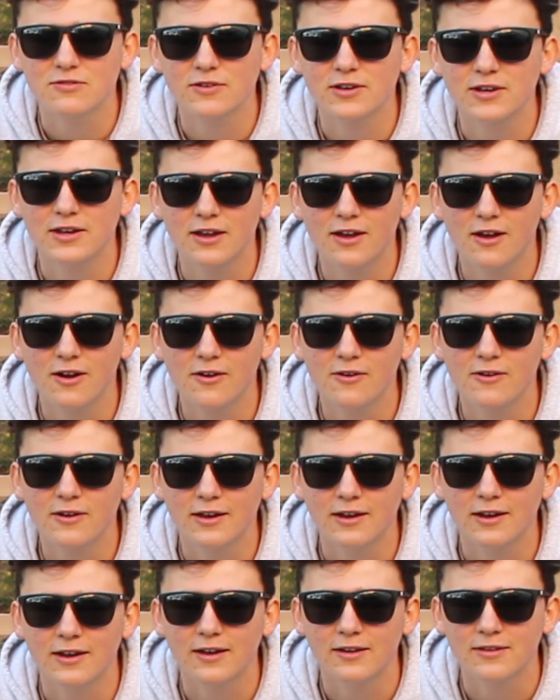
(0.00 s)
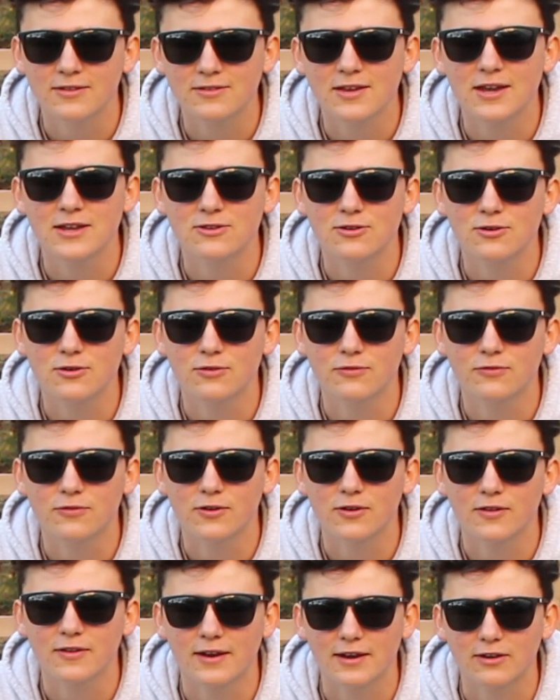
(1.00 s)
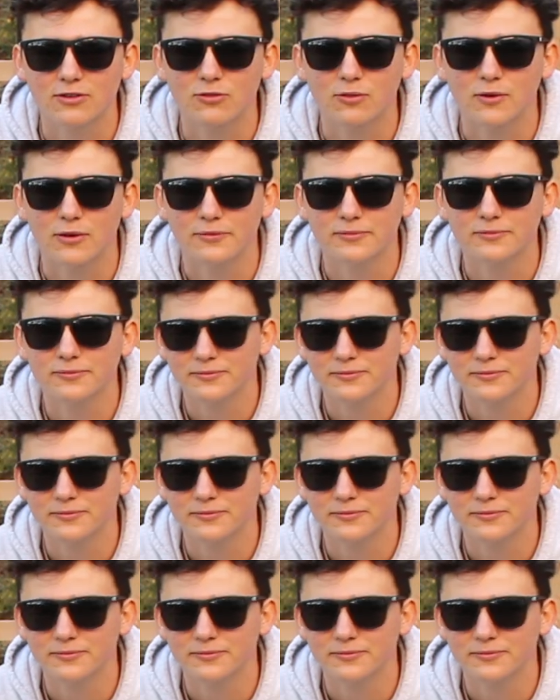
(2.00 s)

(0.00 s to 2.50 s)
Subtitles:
video and stay tuned for the next one.